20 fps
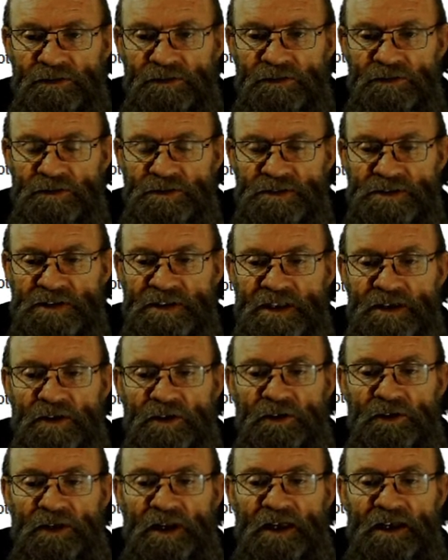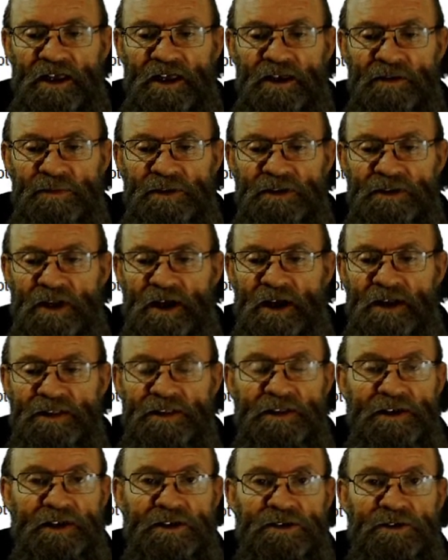You just click on a label
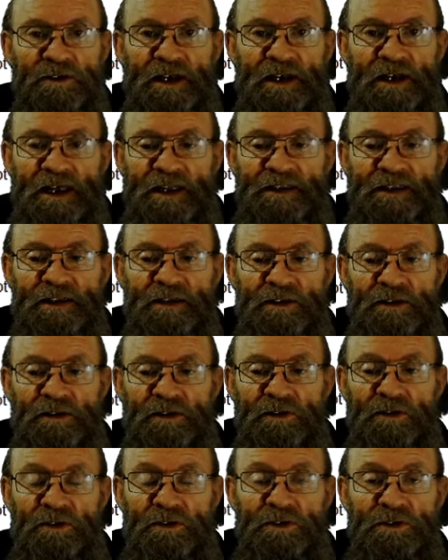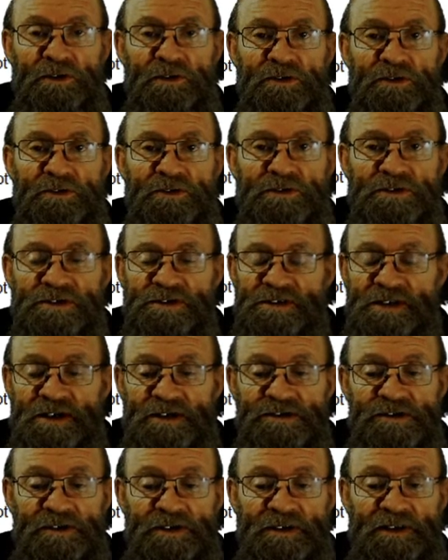either in your ladder or your
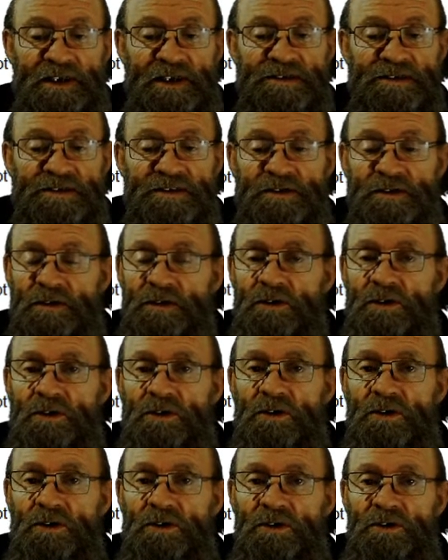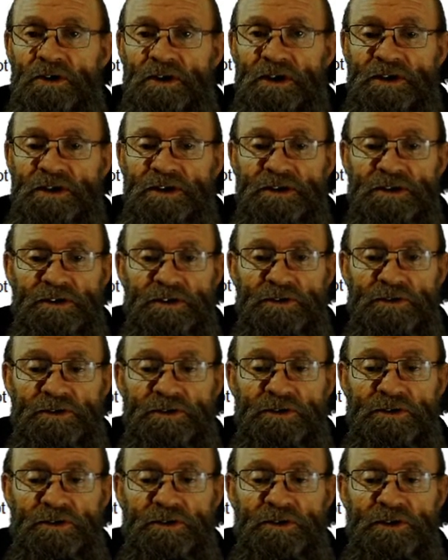structured text or in
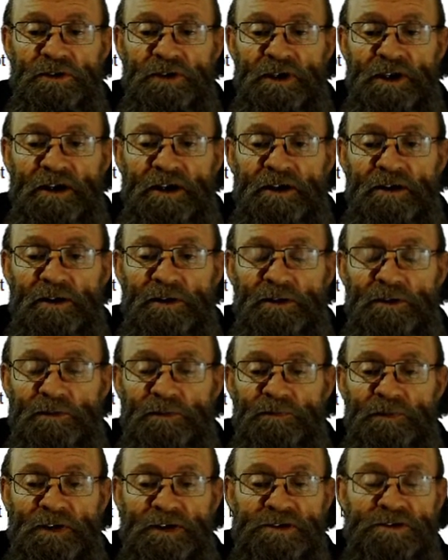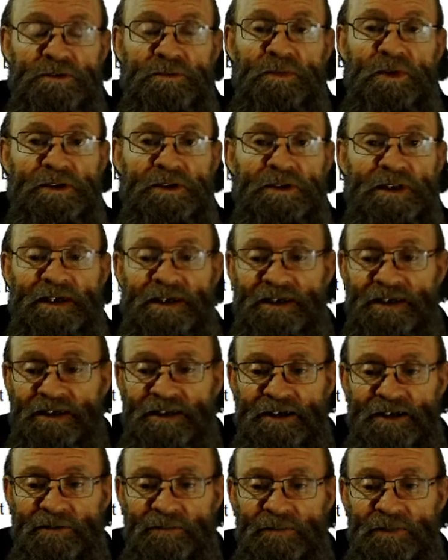your function block
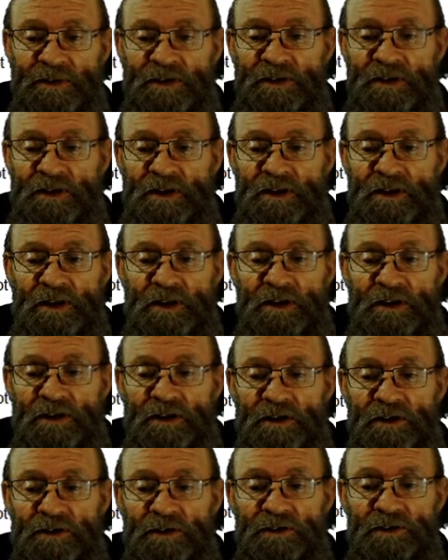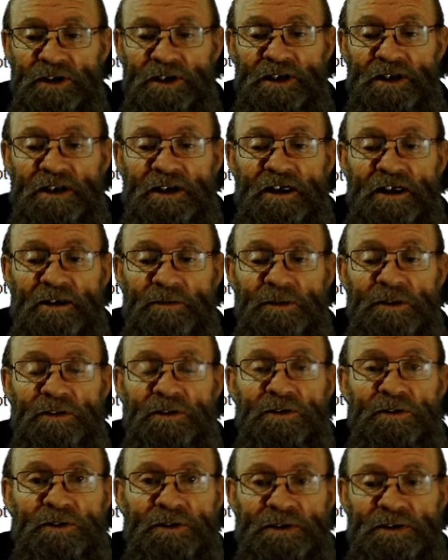diagram on any label
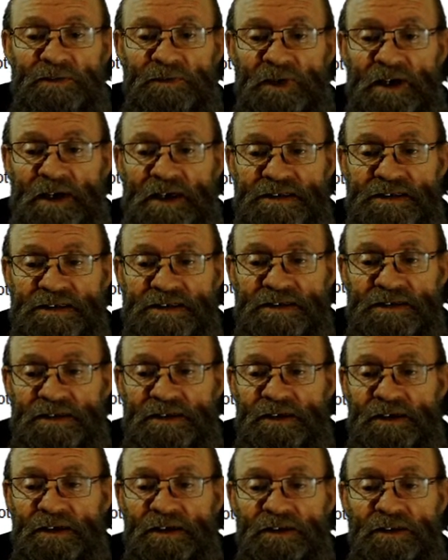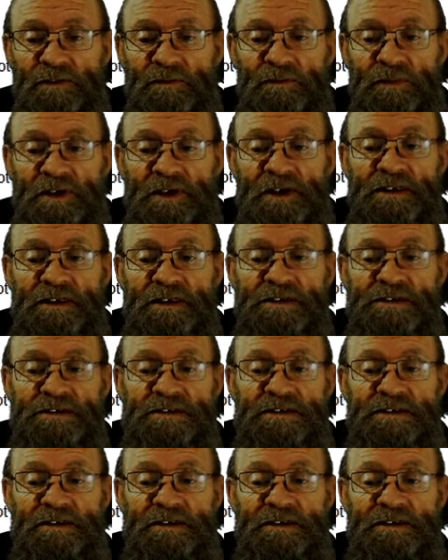or device, and you merely just